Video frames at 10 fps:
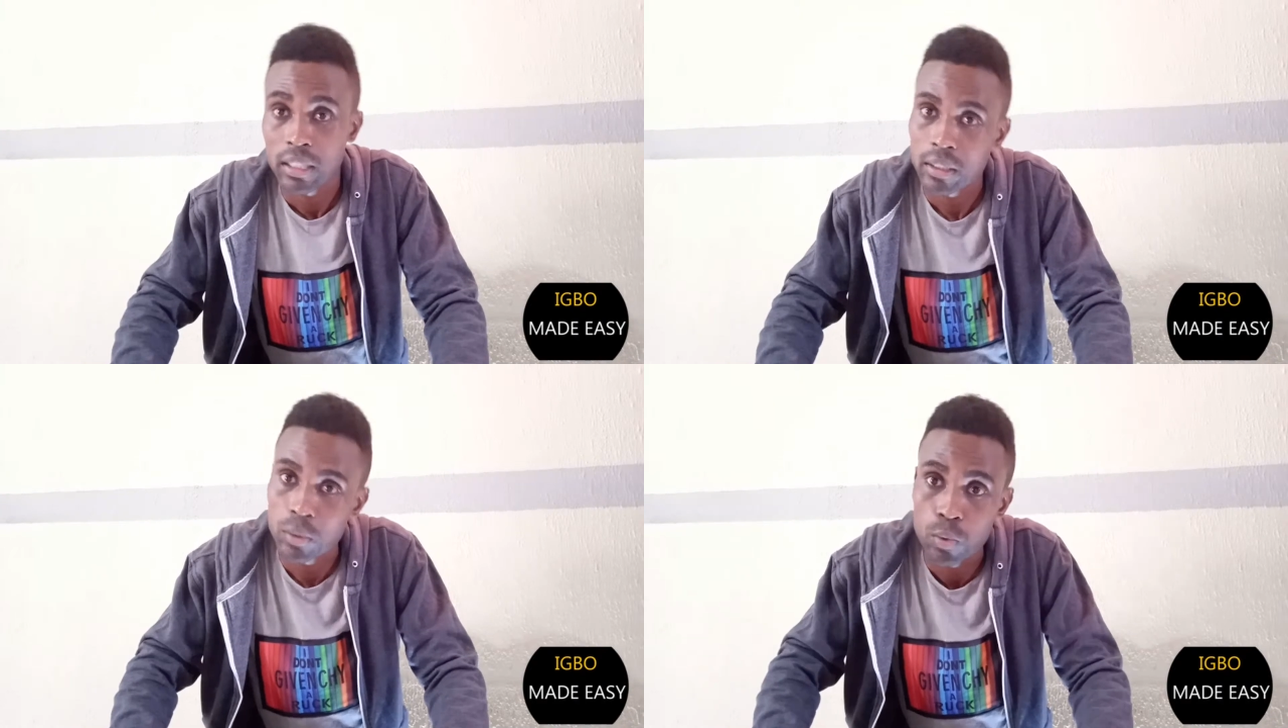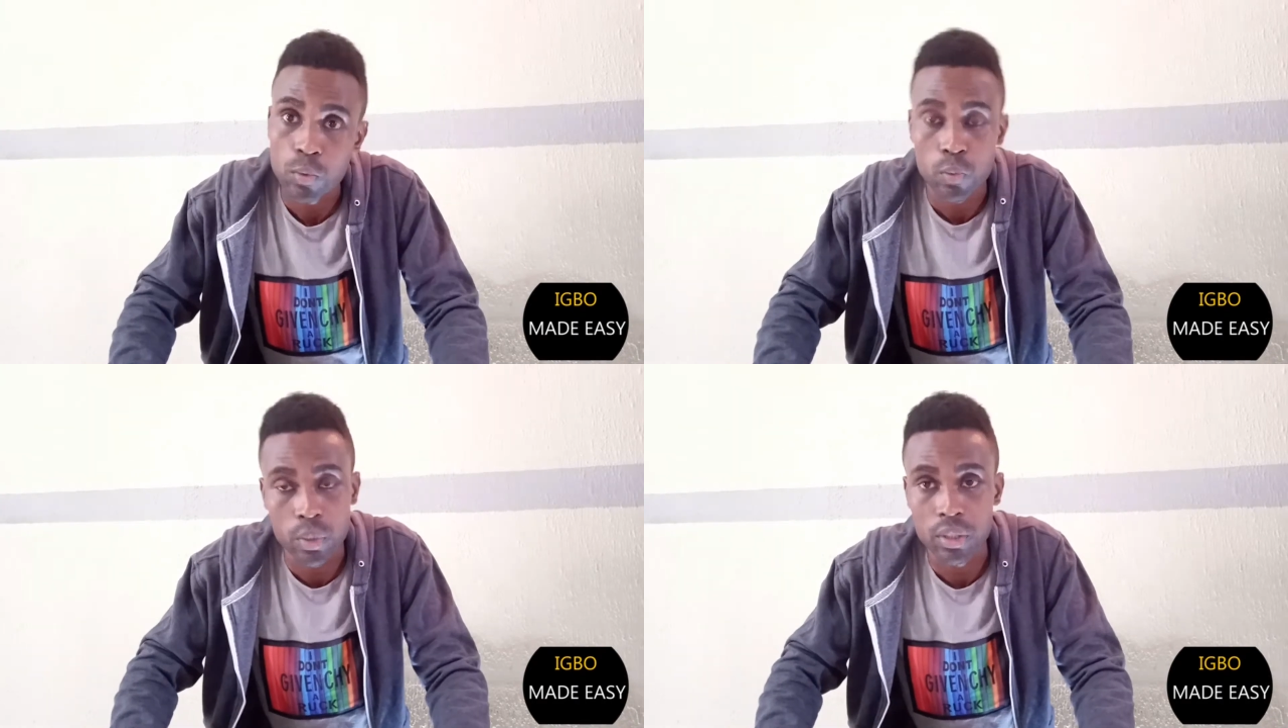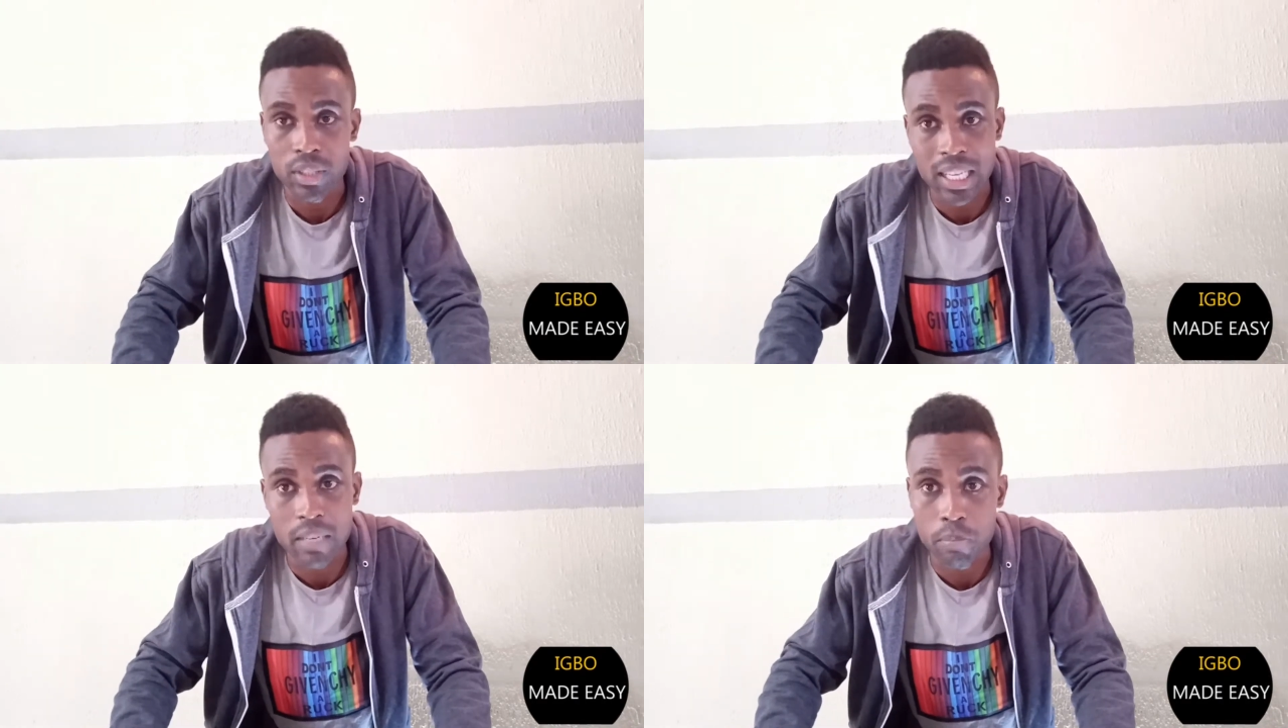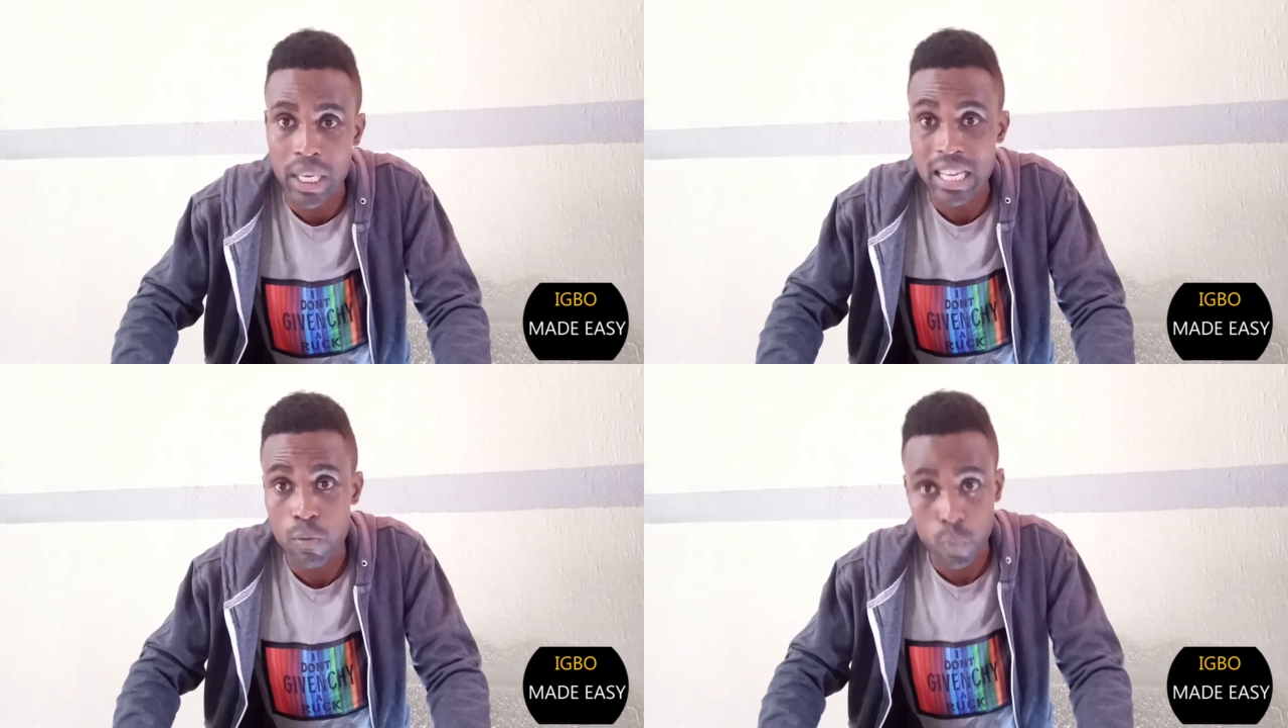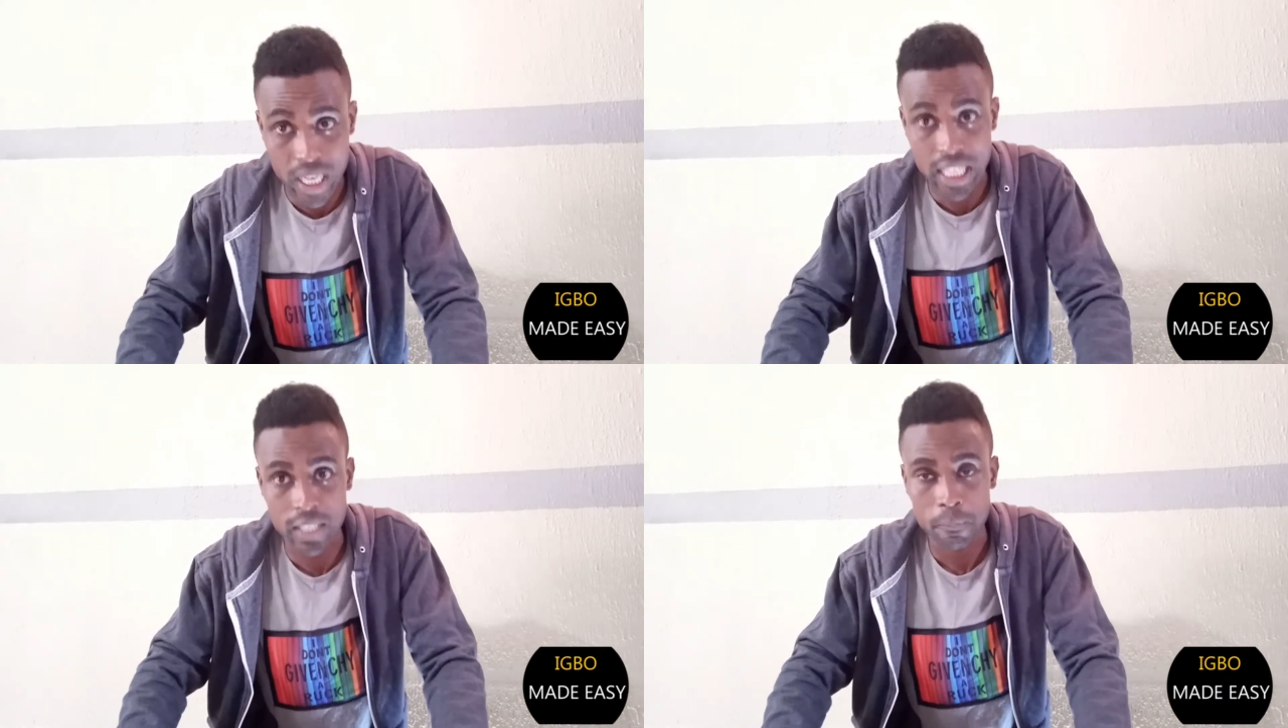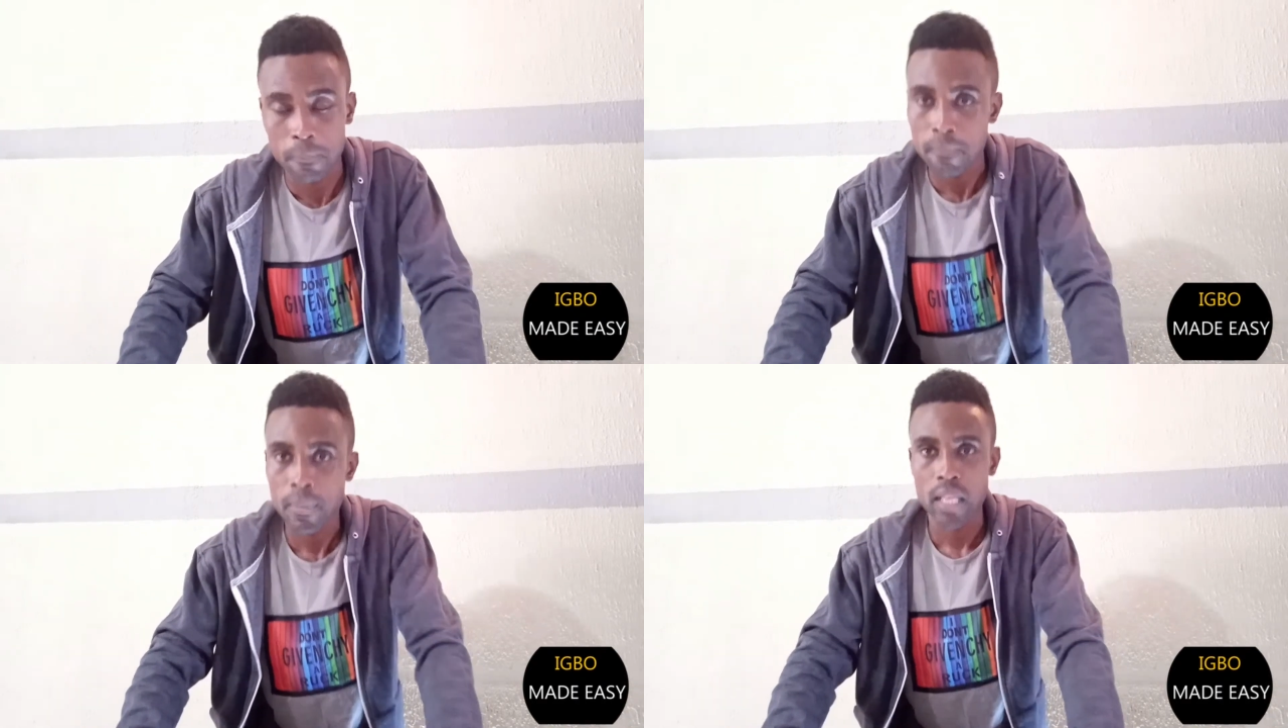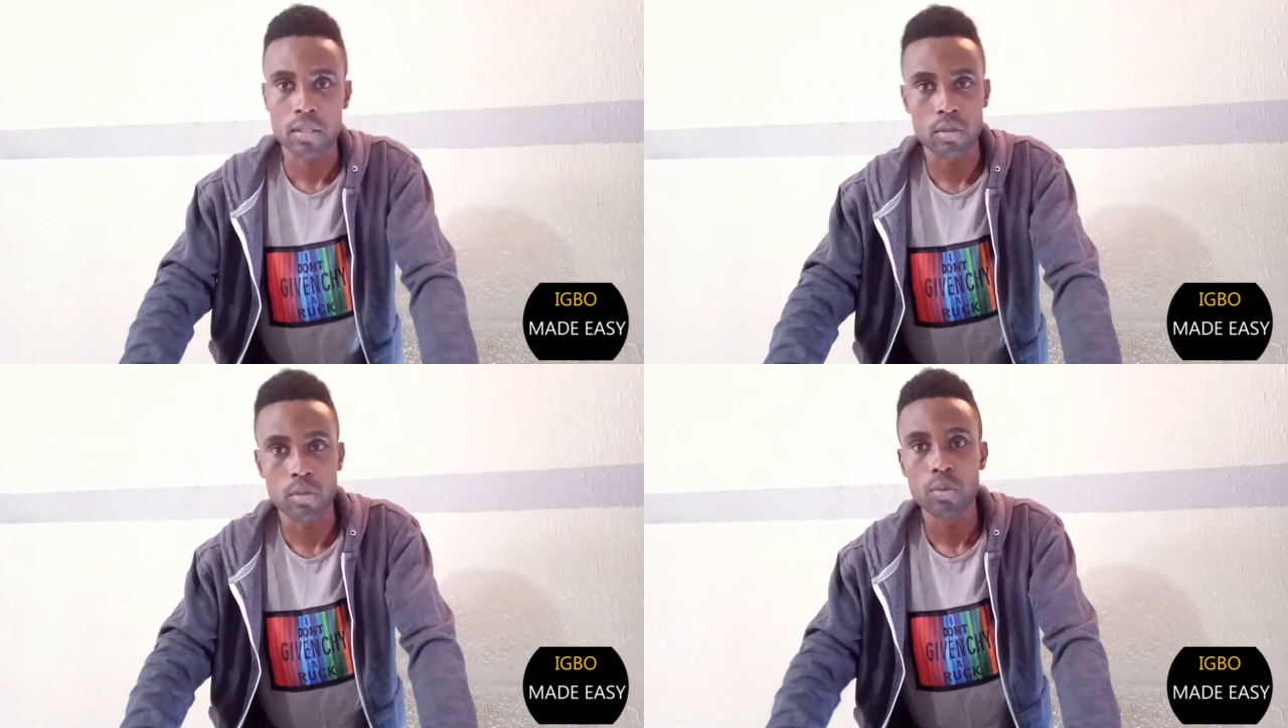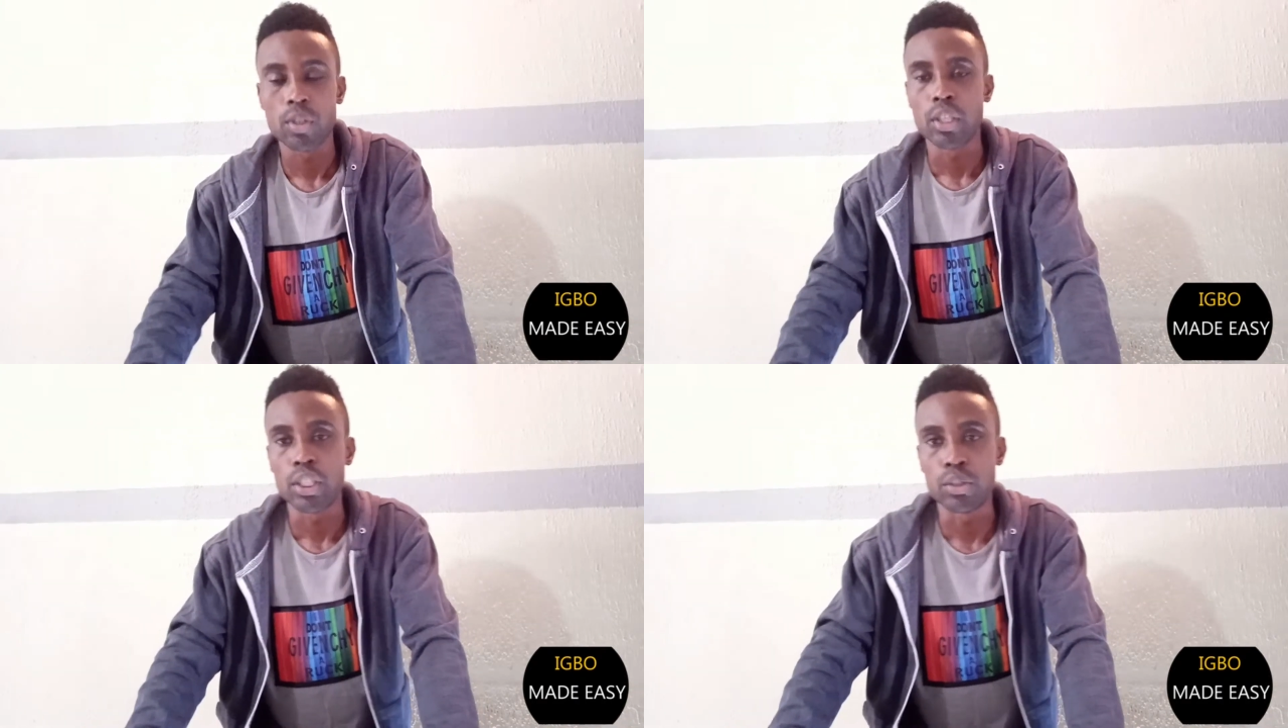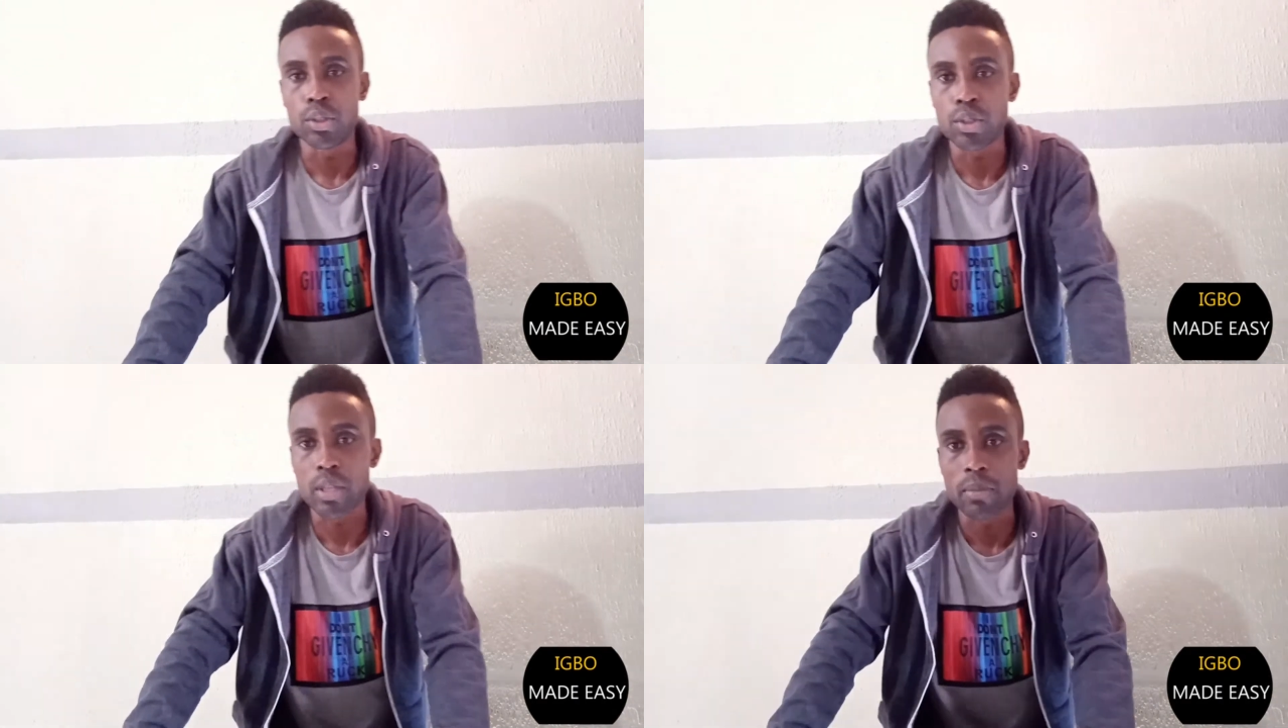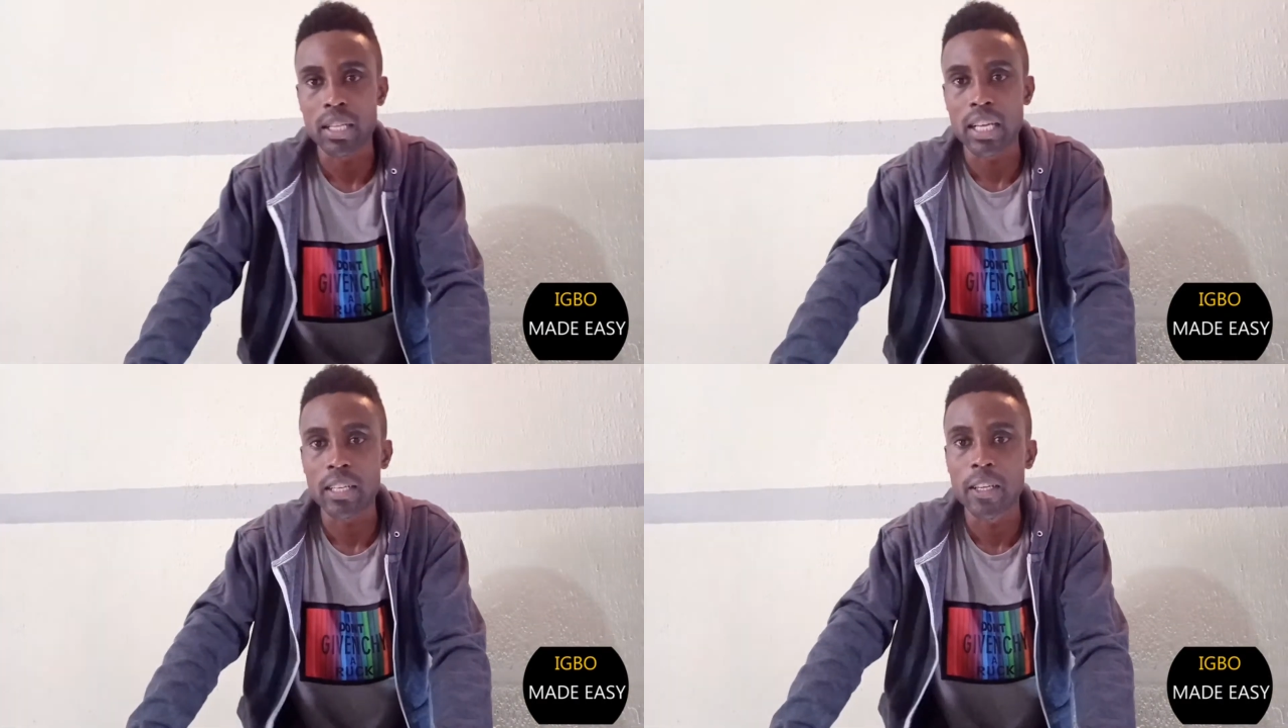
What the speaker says: who will then be the winner. So you go something like